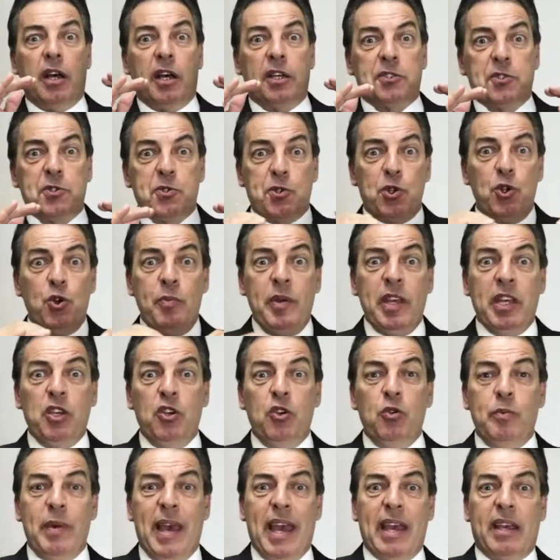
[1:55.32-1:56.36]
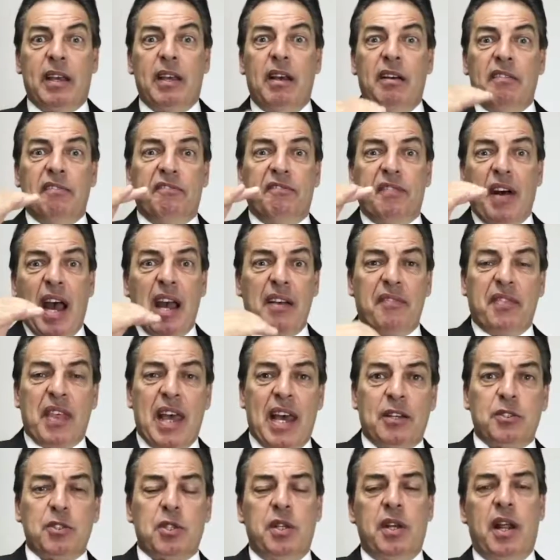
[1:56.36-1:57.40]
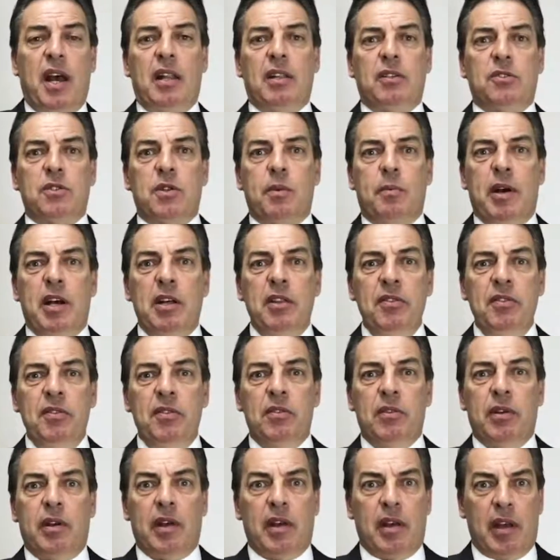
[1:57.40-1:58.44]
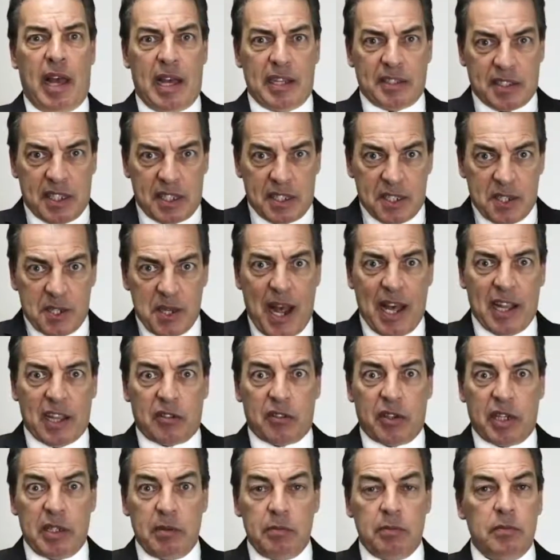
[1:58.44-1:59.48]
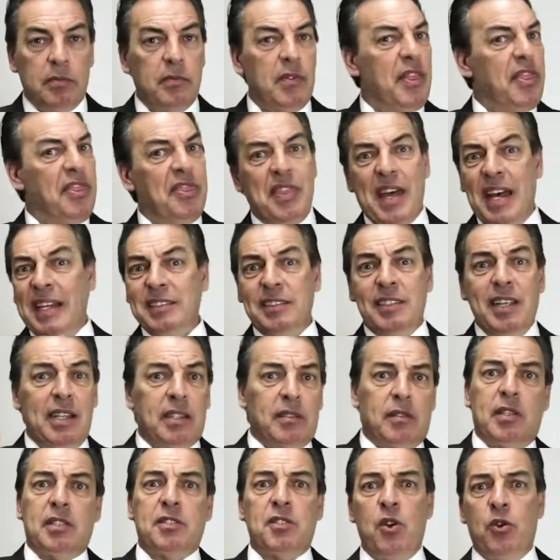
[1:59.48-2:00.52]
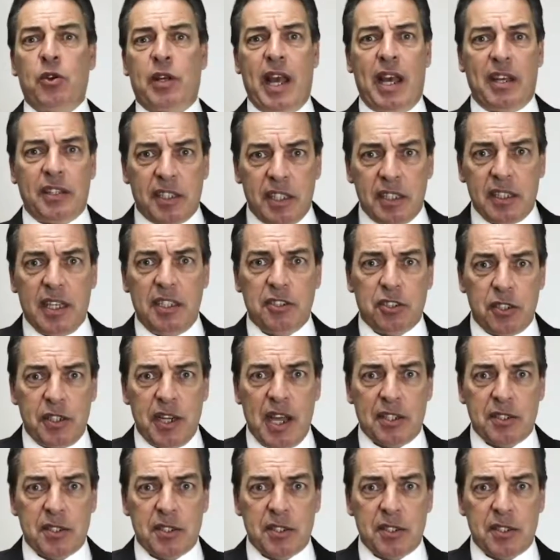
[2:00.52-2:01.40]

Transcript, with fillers: assuming you make five thousand dollars a month as a salary, that's it. There's no calculation